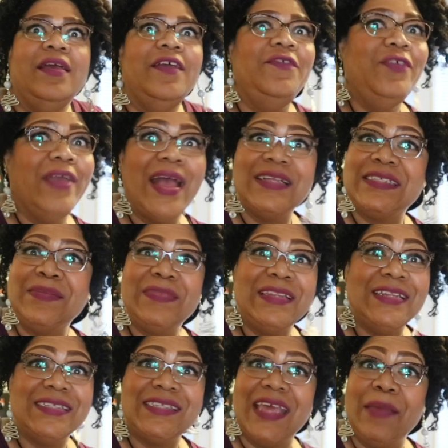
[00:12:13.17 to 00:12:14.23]
If you got
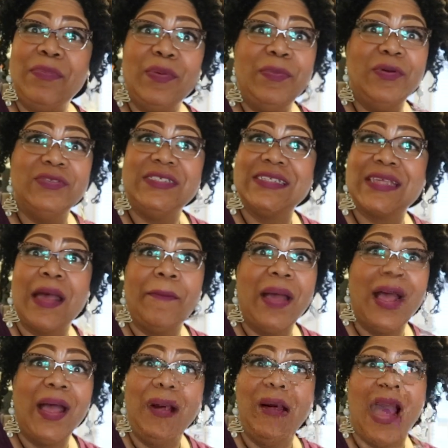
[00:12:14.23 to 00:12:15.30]
something to say, boo-boo, just come
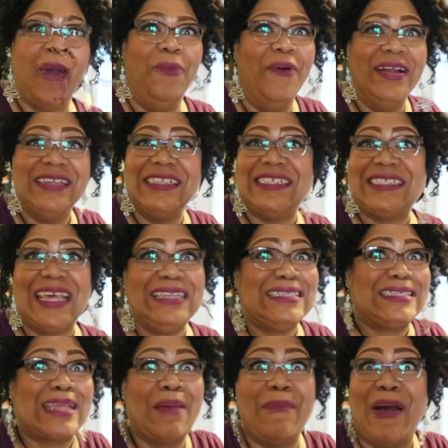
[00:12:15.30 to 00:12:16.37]
on. I want to say,
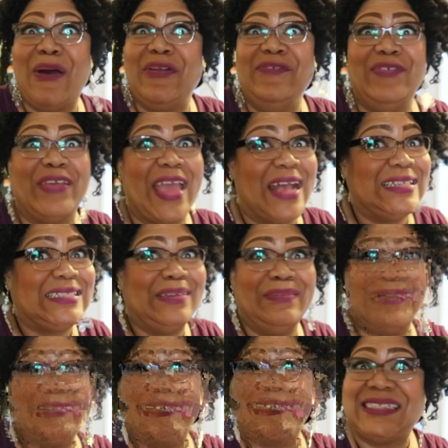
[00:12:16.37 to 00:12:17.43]
just come on if you got
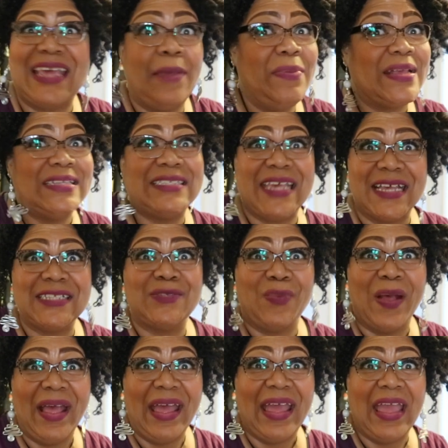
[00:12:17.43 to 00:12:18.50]
something to say, because guess
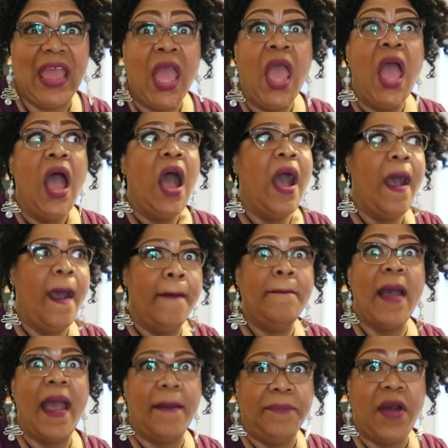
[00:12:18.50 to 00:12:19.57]
what?
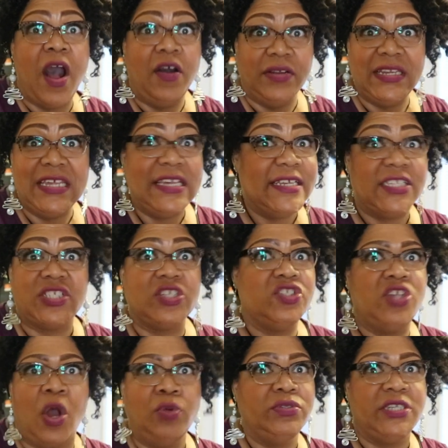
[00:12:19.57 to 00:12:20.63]
I bought this.
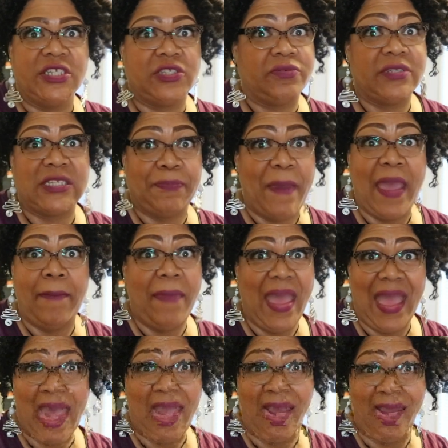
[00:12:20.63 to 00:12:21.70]
Don't disrespect
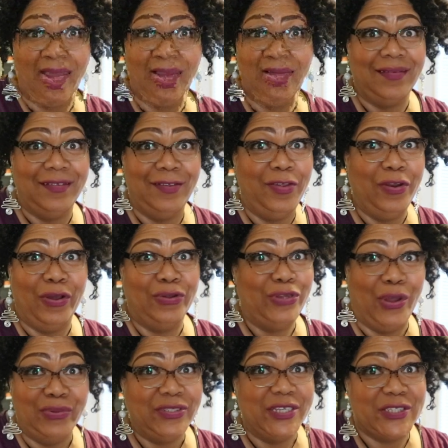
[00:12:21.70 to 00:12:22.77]
mine. You know,
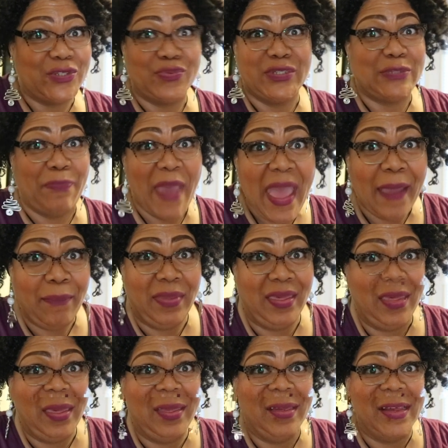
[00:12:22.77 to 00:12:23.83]
don't disrespect
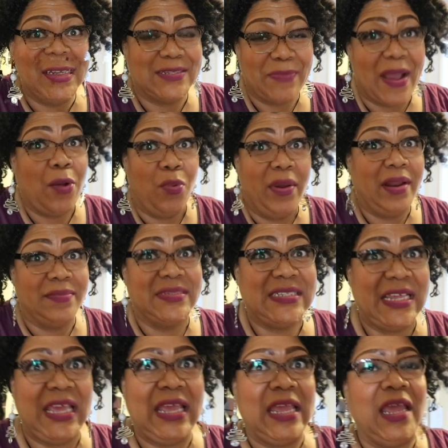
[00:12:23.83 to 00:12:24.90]
me is what I'm
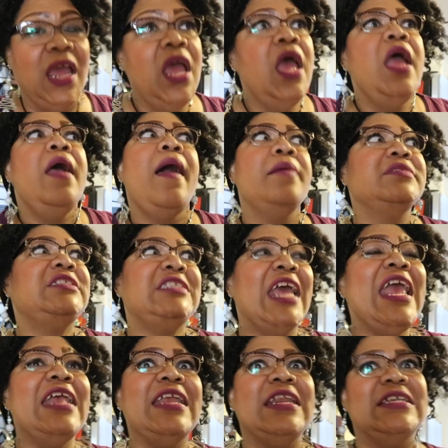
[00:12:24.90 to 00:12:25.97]
saying. I'm
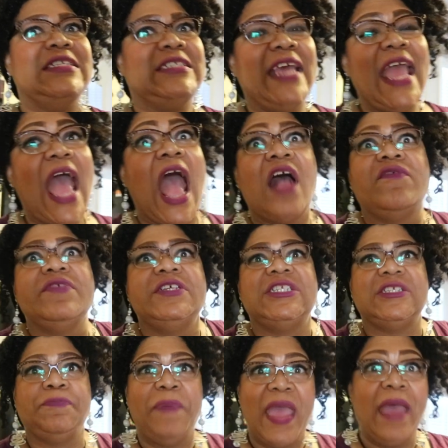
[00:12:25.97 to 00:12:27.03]
saying that to say I
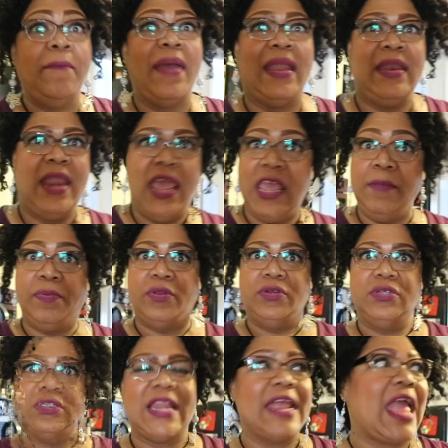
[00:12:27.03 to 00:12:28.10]
respect my
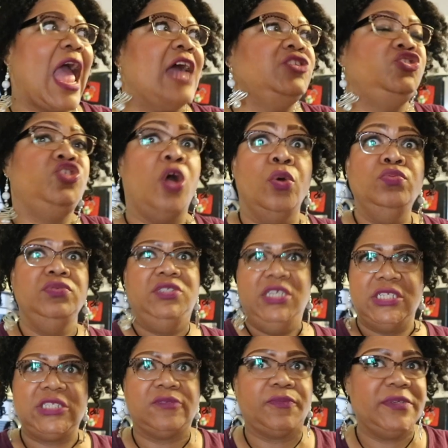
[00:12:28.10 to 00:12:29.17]
neighbors. Like, I don't
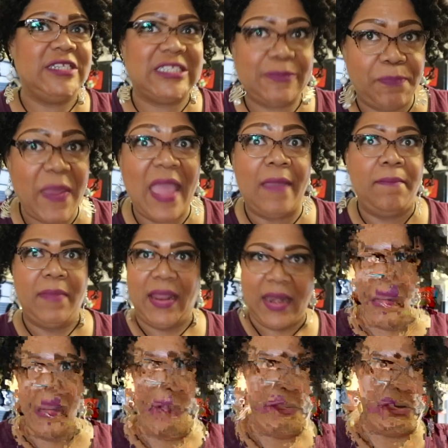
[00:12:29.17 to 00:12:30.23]
disrespect my
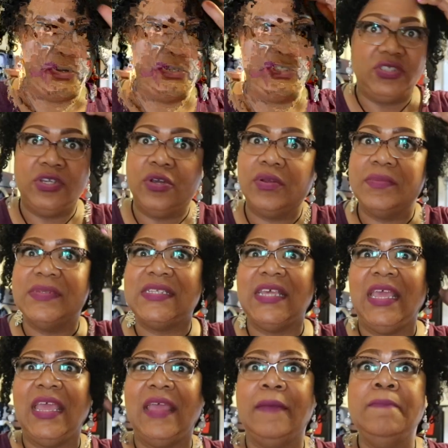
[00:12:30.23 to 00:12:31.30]
neighbors. You know what I'm
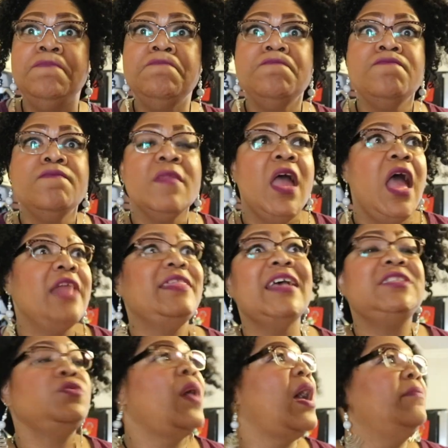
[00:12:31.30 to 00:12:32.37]
saying?
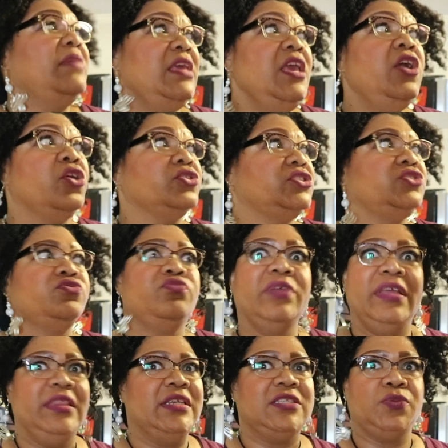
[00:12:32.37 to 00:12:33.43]
That's why I'm eager to
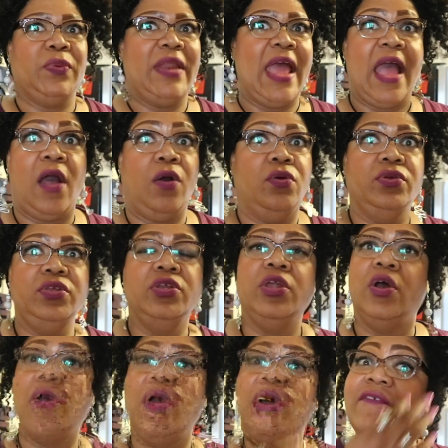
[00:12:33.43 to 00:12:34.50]
rent this one out. You
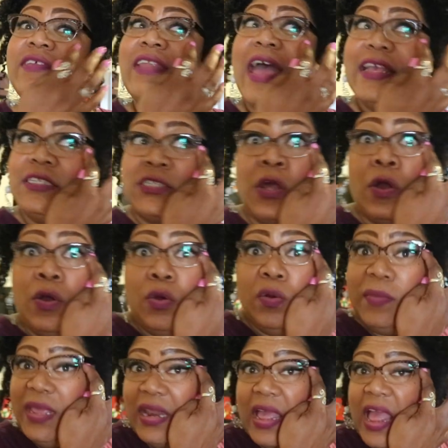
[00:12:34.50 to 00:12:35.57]
know, I have a nice
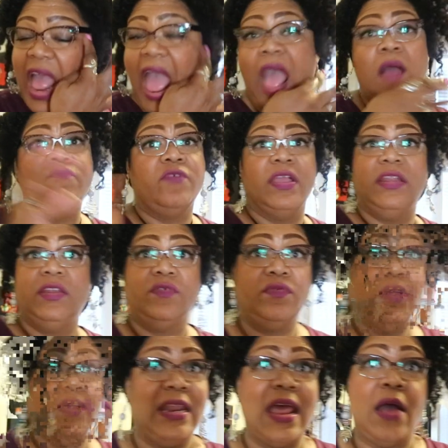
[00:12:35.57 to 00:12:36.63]
home, and I'm ready to
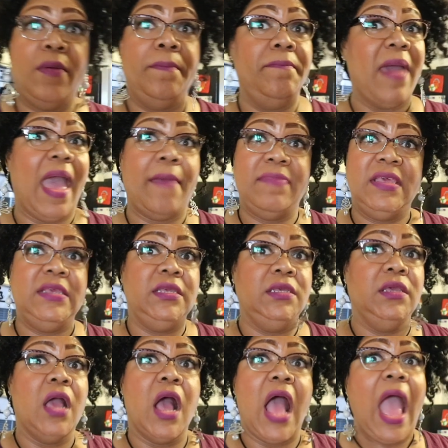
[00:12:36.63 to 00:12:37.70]
rent it out and buy
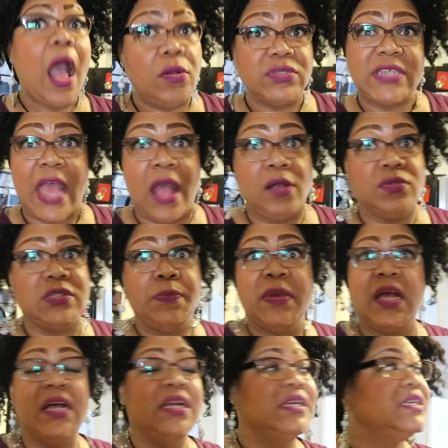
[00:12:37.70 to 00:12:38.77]
me a house,
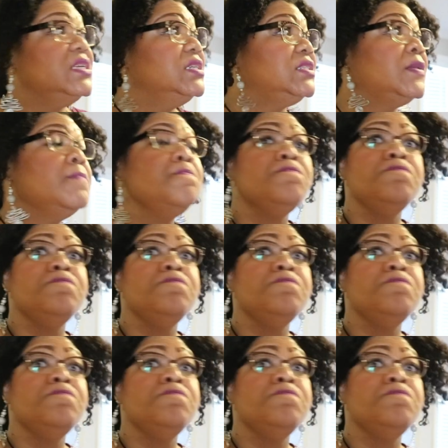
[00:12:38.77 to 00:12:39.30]
because